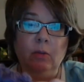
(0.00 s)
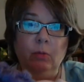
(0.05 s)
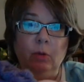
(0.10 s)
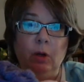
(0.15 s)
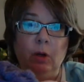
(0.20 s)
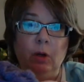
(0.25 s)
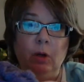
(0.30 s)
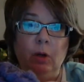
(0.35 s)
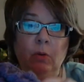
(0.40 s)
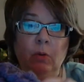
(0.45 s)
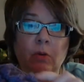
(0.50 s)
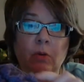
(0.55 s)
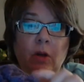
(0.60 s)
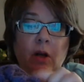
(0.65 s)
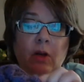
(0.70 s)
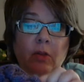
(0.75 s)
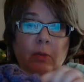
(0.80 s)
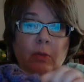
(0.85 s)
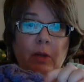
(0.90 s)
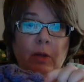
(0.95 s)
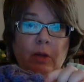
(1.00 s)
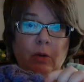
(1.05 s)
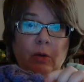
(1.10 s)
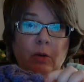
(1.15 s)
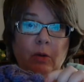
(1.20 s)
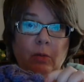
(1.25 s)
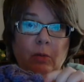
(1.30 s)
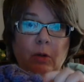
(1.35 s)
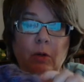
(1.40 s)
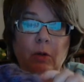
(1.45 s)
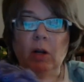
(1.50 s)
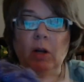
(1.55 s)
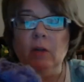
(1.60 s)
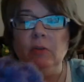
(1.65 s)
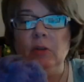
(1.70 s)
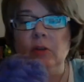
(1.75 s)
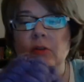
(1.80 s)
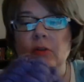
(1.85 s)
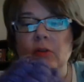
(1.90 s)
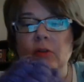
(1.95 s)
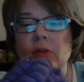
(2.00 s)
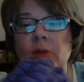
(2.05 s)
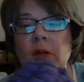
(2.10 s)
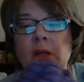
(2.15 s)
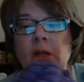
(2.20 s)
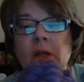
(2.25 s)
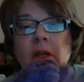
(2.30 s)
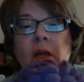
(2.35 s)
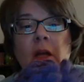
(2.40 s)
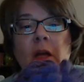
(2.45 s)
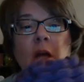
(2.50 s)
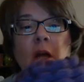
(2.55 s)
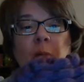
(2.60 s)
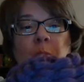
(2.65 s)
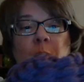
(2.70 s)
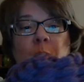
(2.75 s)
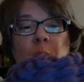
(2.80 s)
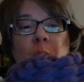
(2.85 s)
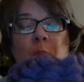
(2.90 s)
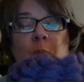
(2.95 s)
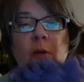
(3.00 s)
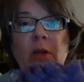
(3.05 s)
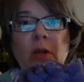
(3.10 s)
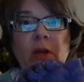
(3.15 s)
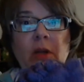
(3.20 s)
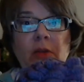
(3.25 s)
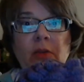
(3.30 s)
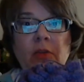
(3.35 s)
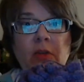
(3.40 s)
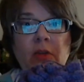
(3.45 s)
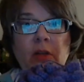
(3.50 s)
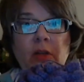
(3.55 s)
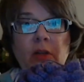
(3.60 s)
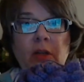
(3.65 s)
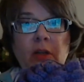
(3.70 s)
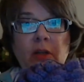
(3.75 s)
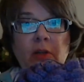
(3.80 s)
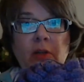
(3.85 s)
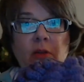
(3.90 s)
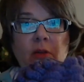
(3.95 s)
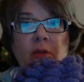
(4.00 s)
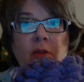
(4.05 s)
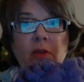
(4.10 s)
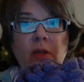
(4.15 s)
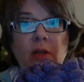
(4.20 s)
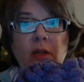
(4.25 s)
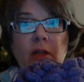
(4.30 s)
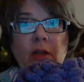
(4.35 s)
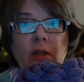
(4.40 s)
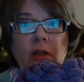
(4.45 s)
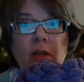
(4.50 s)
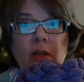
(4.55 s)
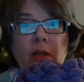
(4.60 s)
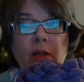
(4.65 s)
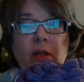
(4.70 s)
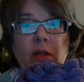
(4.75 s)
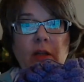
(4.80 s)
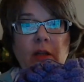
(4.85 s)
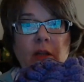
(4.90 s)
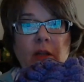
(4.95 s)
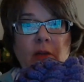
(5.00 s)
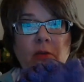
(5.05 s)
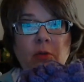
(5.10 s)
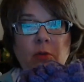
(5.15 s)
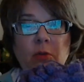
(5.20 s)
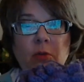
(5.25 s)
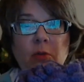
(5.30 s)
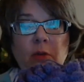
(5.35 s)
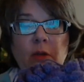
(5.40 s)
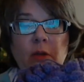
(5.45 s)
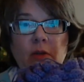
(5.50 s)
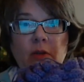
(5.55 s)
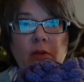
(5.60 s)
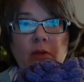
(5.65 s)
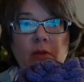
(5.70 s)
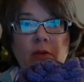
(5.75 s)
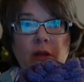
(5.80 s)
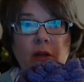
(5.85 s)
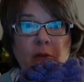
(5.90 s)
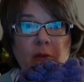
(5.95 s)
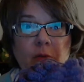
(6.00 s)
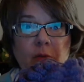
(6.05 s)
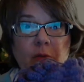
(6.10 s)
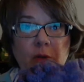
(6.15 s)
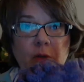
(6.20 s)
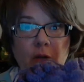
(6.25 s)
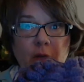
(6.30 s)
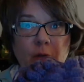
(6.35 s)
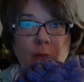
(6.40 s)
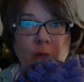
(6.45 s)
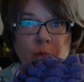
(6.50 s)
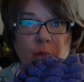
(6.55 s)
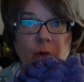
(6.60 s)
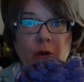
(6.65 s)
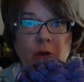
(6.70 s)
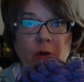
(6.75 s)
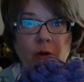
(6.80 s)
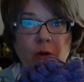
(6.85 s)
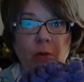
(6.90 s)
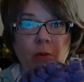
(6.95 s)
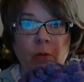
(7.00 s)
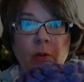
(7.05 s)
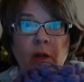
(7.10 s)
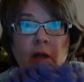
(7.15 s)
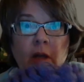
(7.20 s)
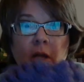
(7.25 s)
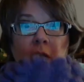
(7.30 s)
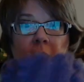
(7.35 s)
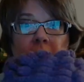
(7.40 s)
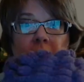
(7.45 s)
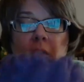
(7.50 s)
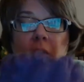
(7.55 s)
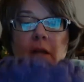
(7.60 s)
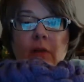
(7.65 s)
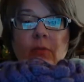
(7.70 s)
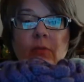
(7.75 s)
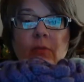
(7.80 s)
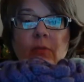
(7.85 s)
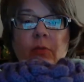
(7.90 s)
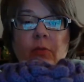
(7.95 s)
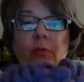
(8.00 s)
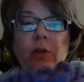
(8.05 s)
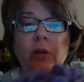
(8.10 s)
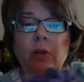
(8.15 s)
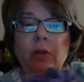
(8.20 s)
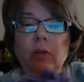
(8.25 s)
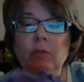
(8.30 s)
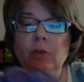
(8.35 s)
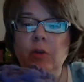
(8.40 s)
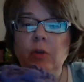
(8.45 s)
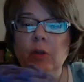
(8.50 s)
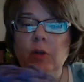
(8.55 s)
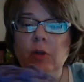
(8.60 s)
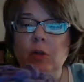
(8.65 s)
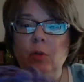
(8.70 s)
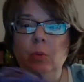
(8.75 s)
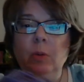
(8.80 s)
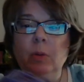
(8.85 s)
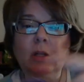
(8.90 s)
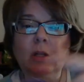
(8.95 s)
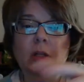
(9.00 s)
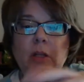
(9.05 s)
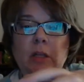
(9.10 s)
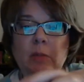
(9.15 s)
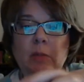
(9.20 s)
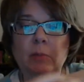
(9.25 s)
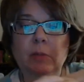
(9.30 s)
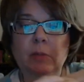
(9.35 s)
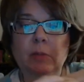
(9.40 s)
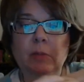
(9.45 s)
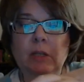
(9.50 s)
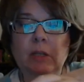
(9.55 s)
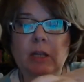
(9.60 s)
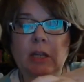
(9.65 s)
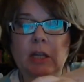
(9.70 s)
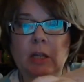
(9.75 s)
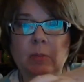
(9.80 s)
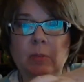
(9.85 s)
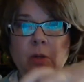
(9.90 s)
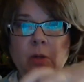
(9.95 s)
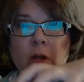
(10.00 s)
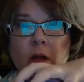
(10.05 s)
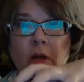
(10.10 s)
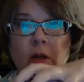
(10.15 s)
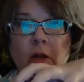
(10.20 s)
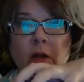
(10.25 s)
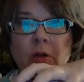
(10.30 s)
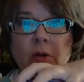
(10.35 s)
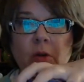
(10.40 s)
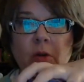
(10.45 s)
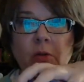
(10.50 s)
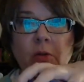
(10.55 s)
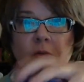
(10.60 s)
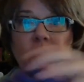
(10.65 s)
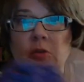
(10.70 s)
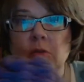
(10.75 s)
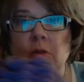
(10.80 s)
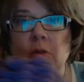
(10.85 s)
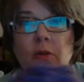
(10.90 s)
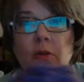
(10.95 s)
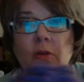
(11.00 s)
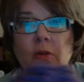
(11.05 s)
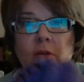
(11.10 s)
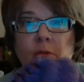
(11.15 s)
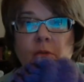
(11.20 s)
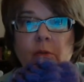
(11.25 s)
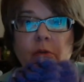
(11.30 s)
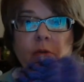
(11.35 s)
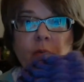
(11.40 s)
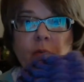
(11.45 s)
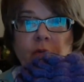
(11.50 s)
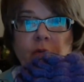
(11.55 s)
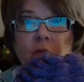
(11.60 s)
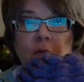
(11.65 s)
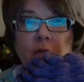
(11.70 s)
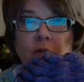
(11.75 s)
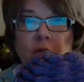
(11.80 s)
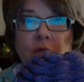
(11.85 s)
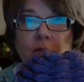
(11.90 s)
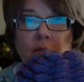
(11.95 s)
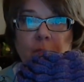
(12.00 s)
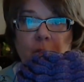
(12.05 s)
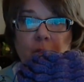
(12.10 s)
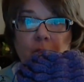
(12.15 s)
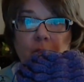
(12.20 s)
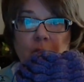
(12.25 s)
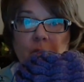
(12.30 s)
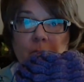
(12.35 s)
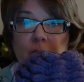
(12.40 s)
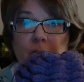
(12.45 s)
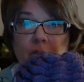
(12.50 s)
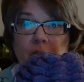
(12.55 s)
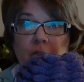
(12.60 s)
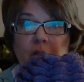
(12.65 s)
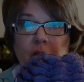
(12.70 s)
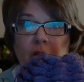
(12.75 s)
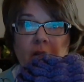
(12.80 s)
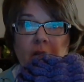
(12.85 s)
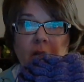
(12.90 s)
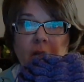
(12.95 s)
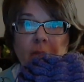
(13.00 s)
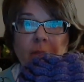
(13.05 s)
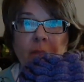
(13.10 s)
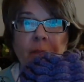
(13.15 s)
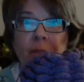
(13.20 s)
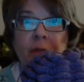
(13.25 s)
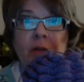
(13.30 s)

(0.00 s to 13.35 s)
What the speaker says: row, not the petal row, obviously. But when I did the increase every other row, it very, very quickly became conical, such that this was originally supposed to be a tam,